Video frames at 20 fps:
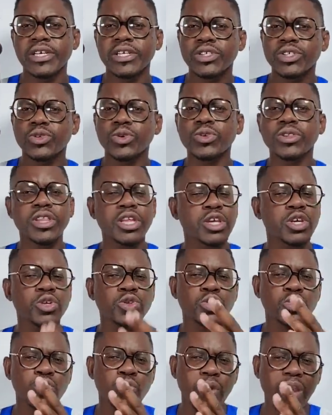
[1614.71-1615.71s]
So thank
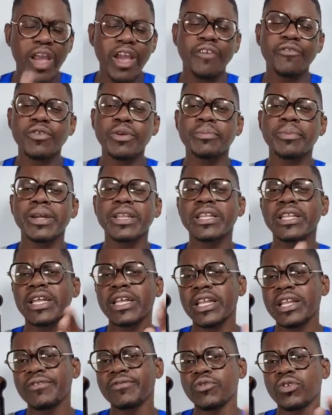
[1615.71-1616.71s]
you to everybody
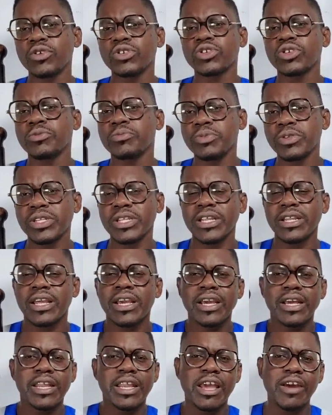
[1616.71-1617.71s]
that have contributed
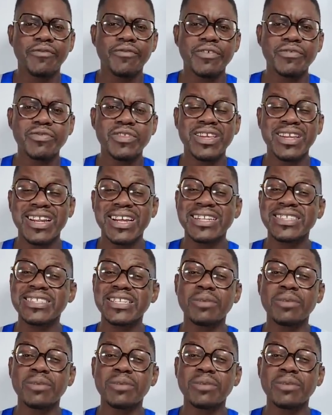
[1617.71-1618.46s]
their 50 Rand.